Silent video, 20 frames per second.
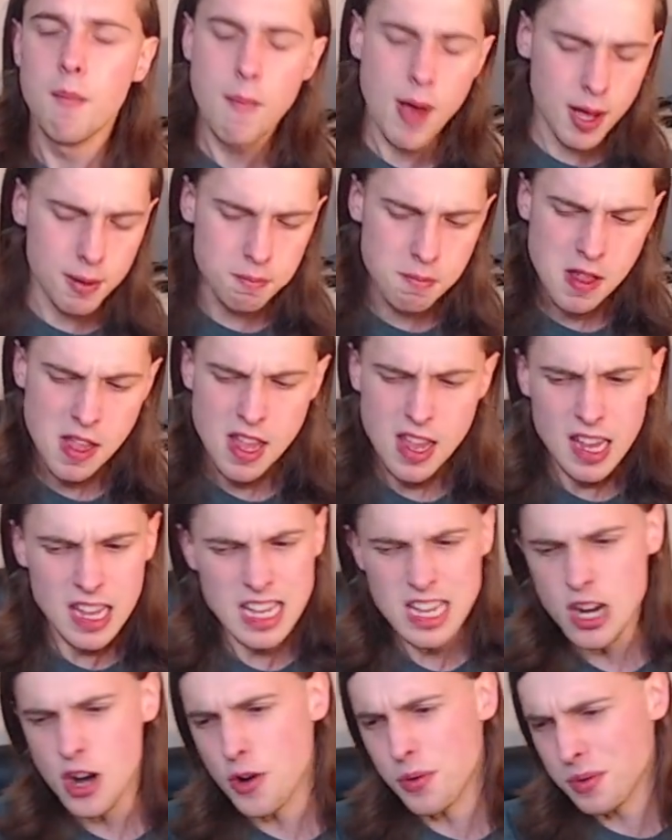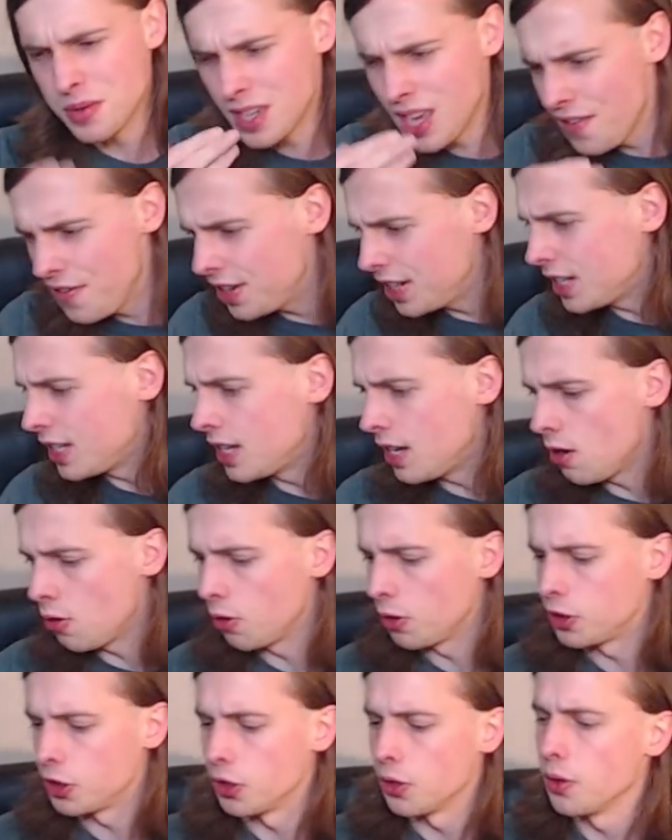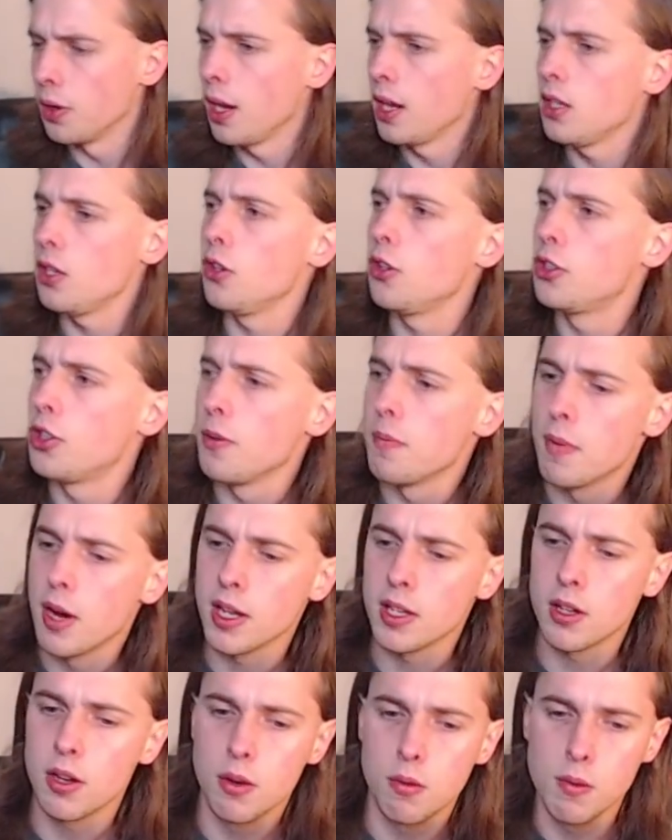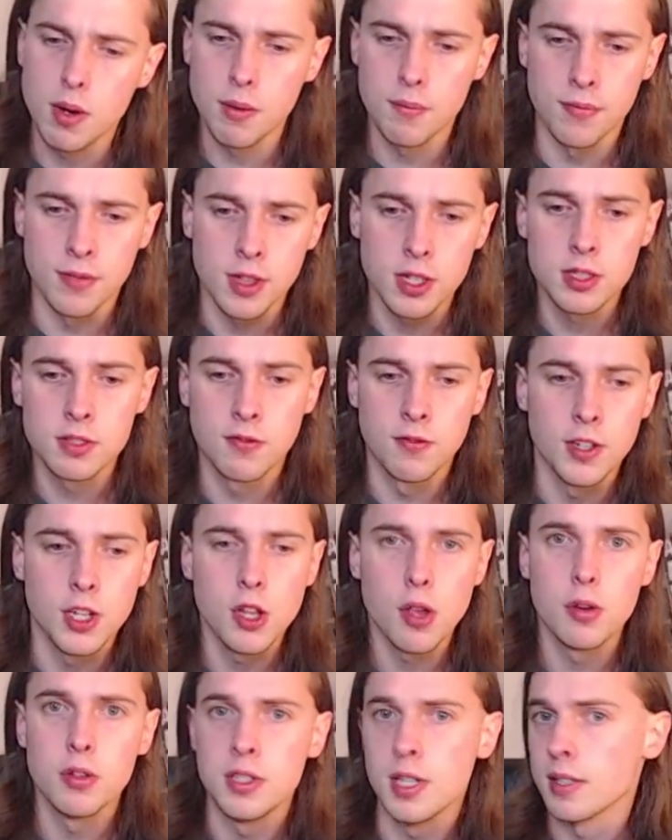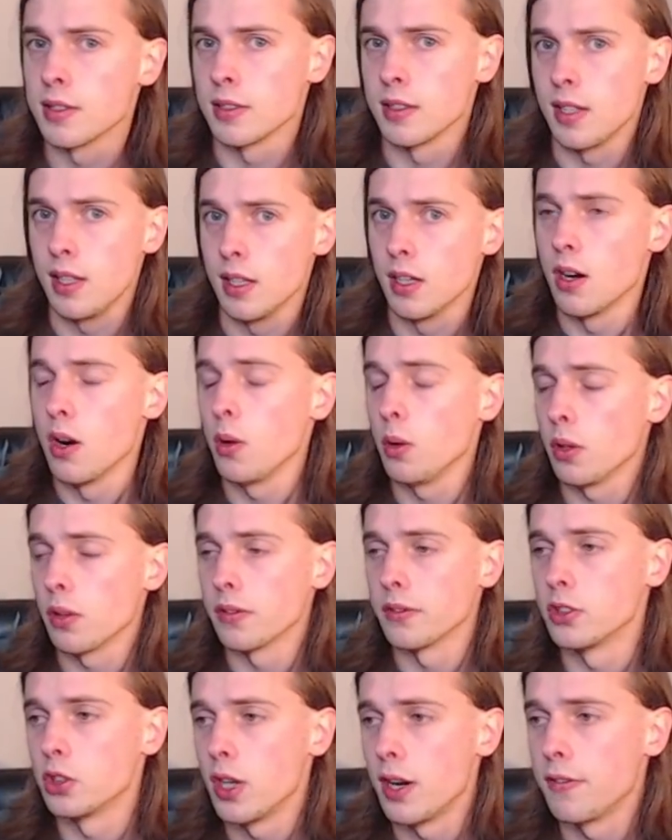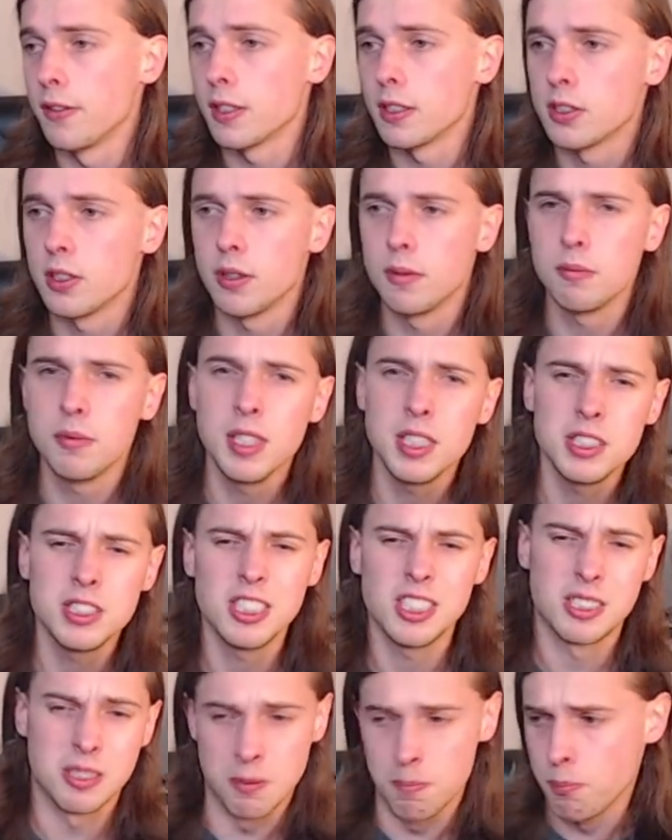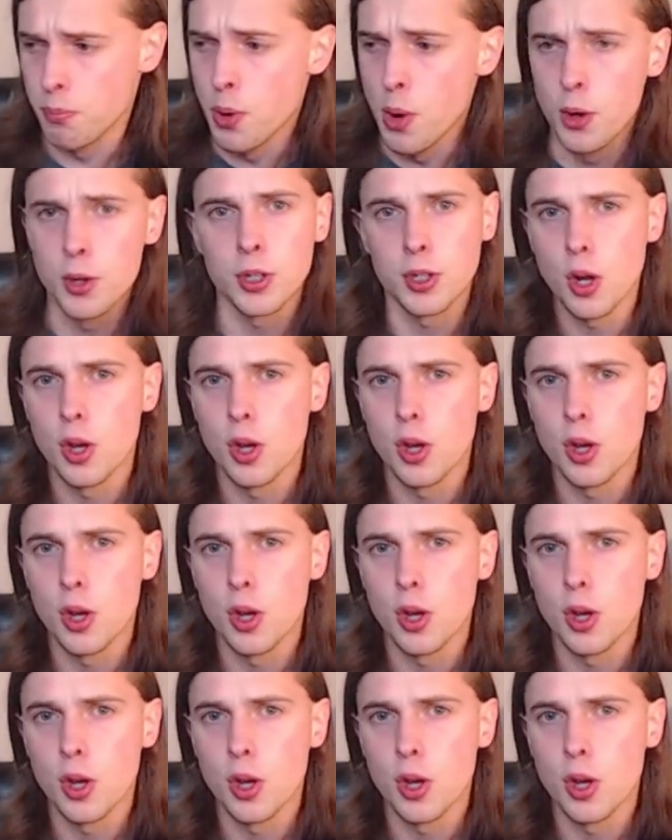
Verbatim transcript: But, you know, give it a year or two and YouTube might go, well, this video doesn't get a whole lot of traffic, so let's just put it